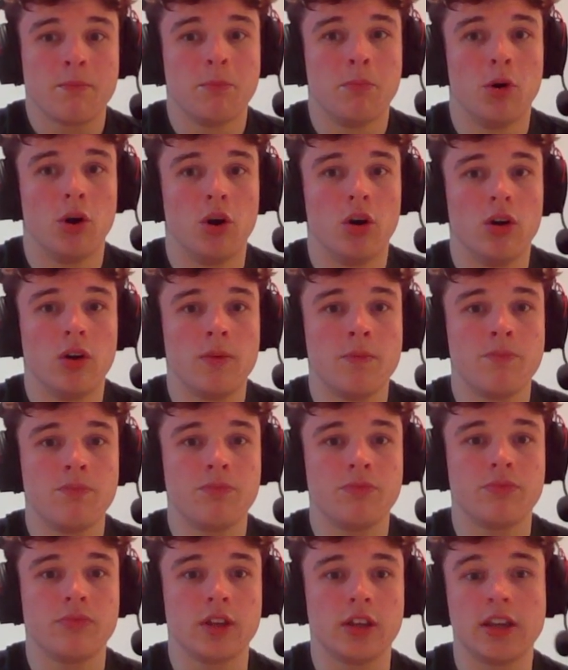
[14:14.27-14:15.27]
But
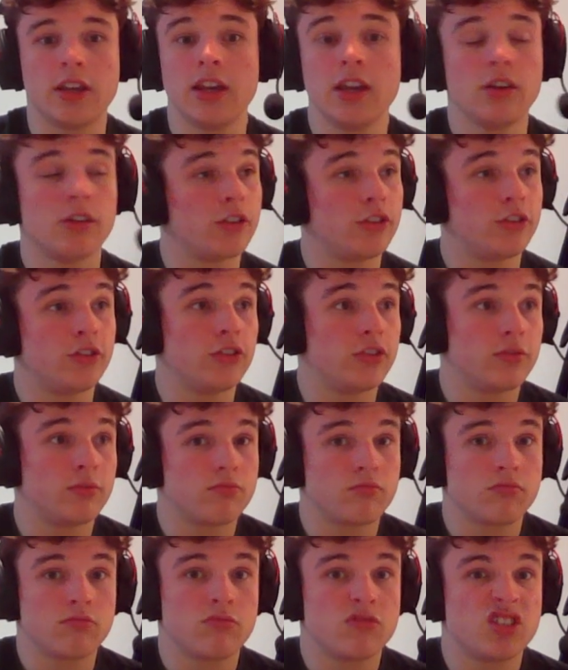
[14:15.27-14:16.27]
here it's just
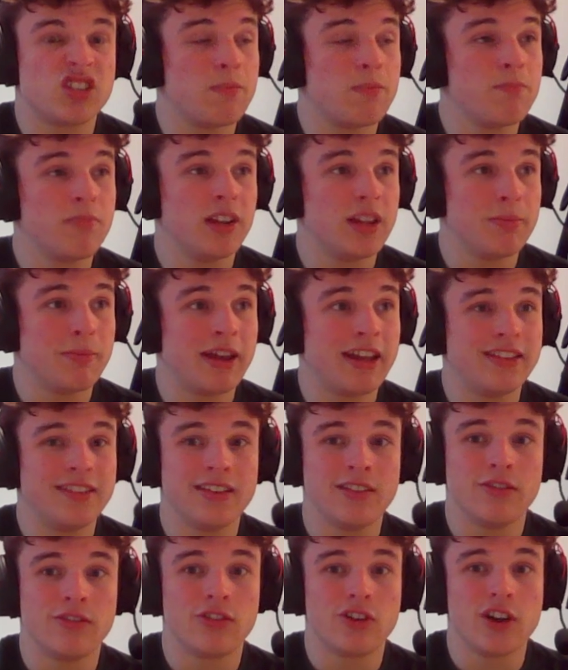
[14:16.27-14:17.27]
simply mate
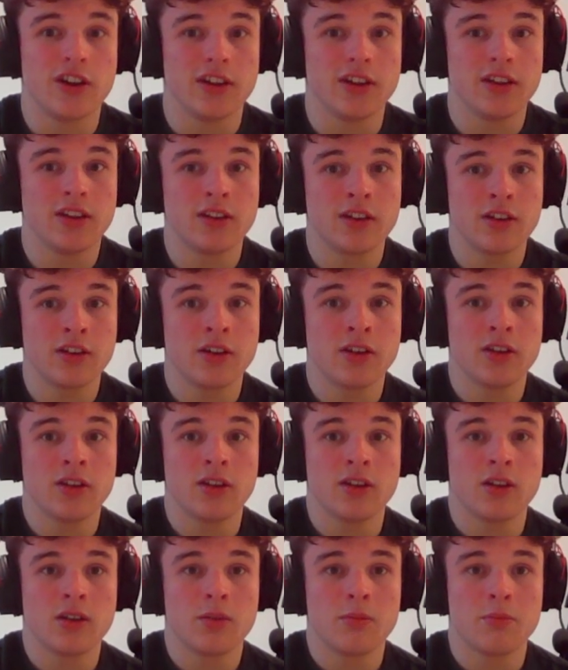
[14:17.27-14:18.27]
in free
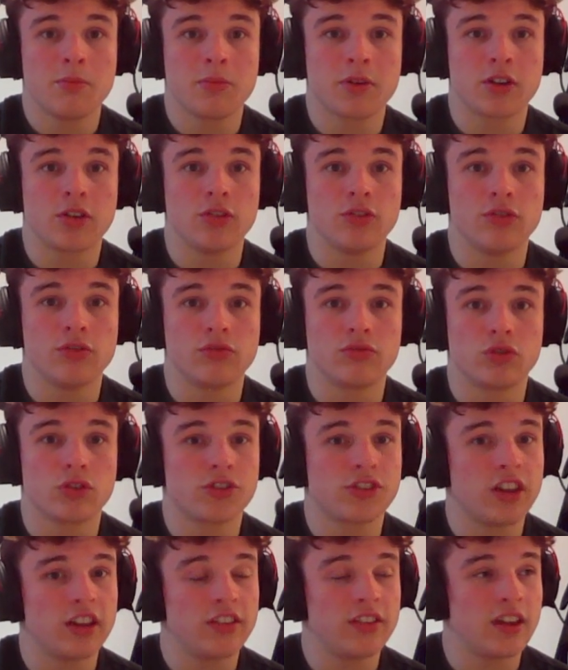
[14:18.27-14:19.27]
because rook
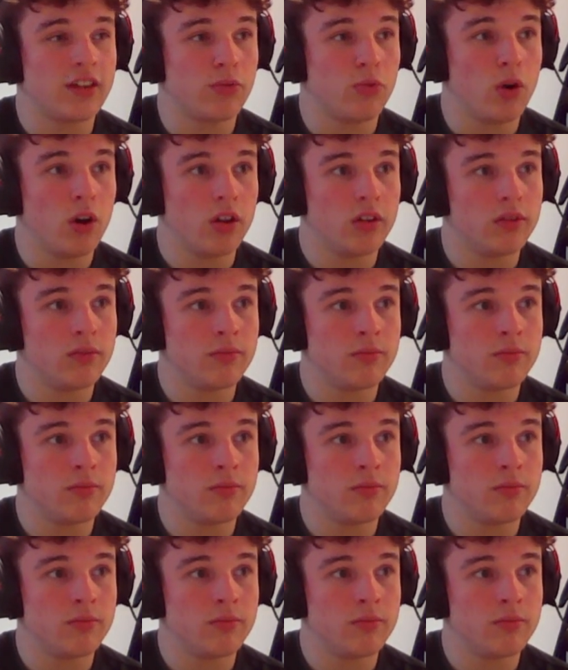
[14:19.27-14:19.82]
takes f1,